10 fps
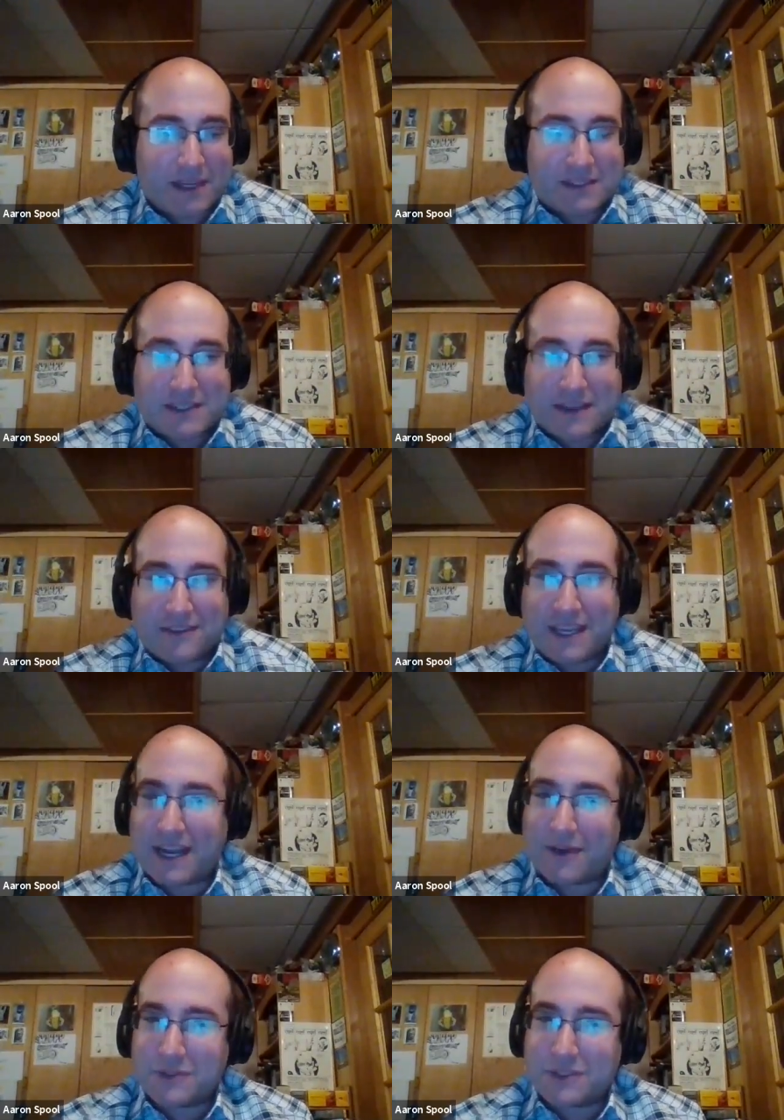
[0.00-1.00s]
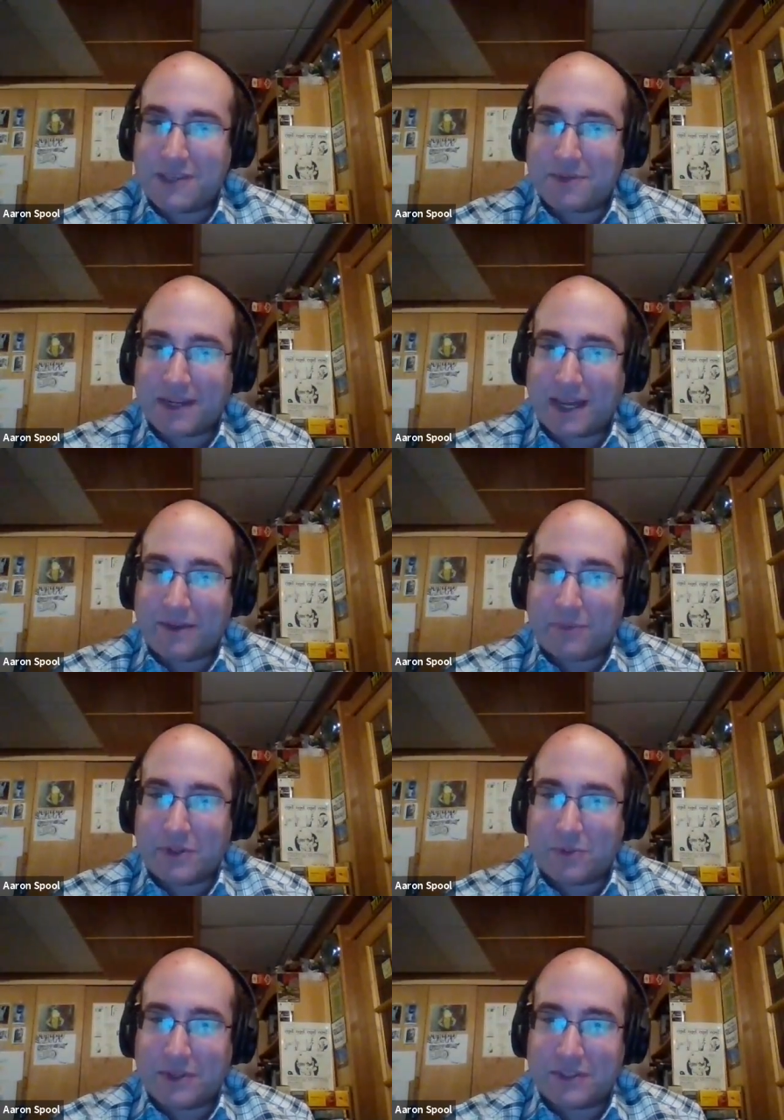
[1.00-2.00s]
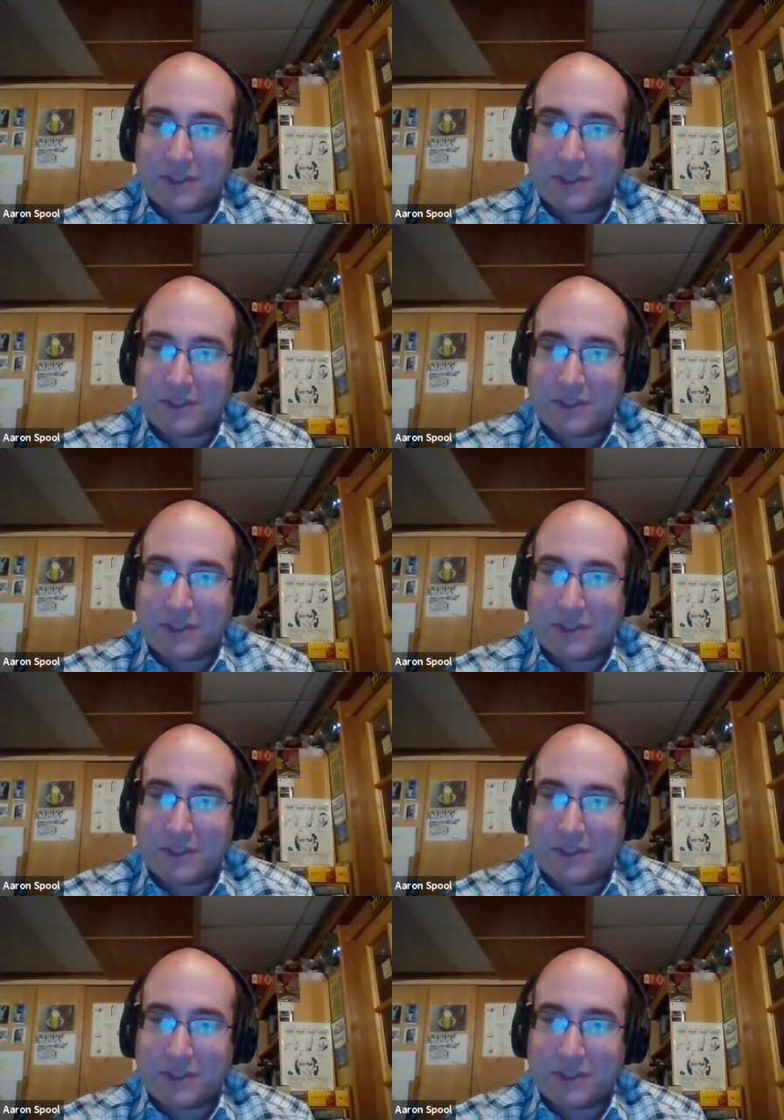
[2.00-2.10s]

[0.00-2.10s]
7 to 8 hours of sleep a night, which was